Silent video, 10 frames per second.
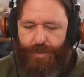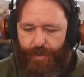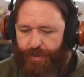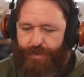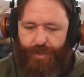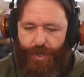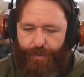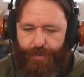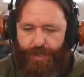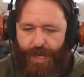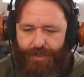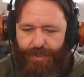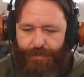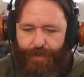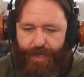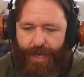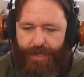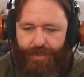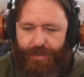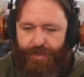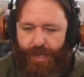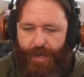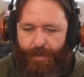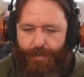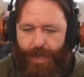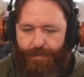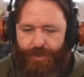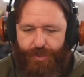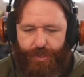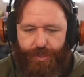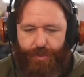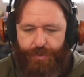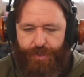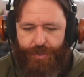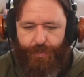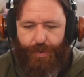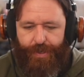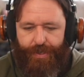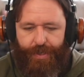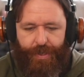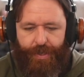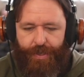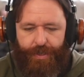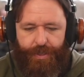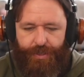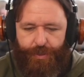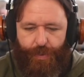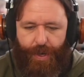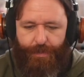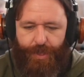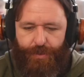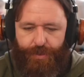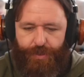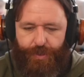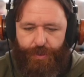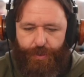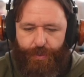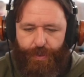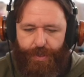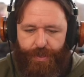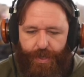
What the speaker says: there's lots of different gates. I'm just going to use this one because it's what I'm used to.